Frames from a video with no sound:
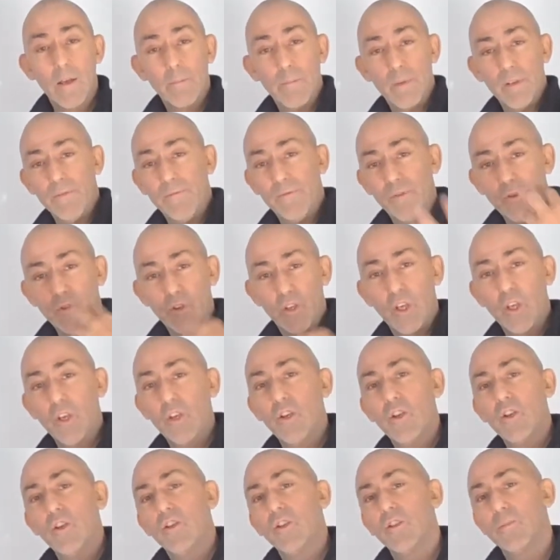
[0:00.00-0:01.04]
But if you
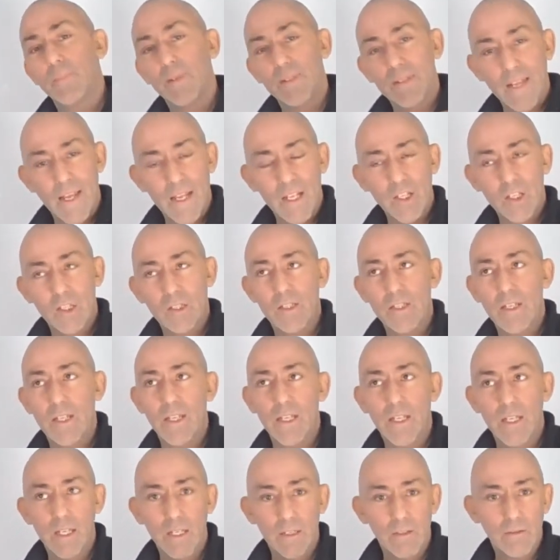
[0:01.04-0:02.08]
could
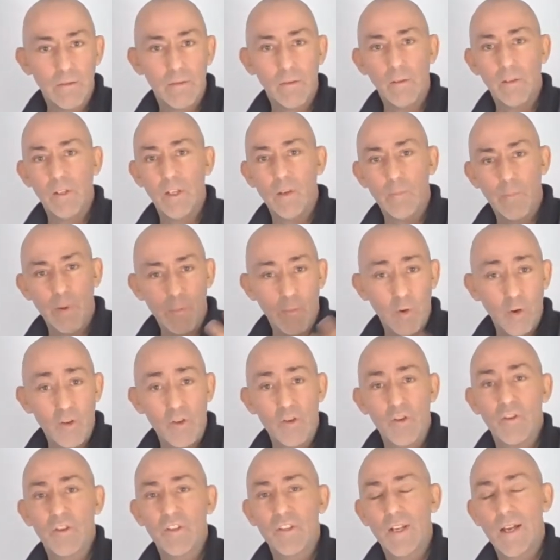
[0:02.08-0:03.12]
potentially do a little bit more on
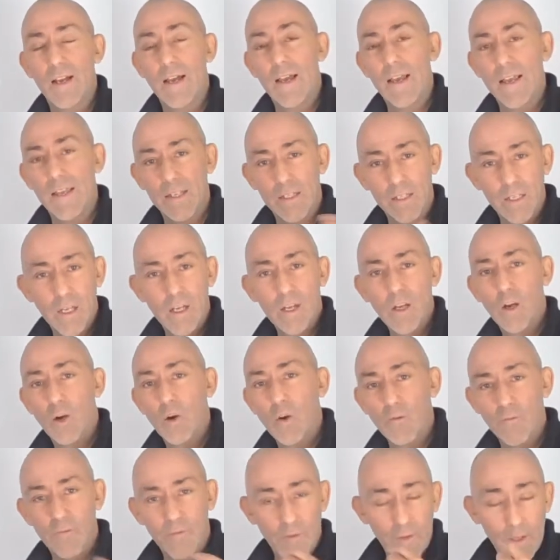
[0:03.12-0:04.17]
your side,
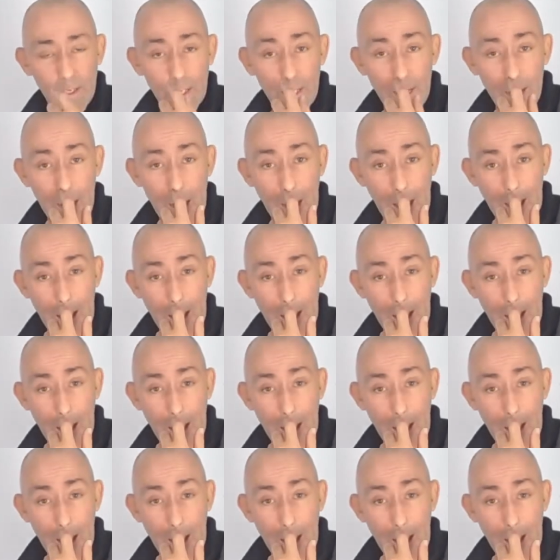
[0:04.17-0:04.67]
hopefully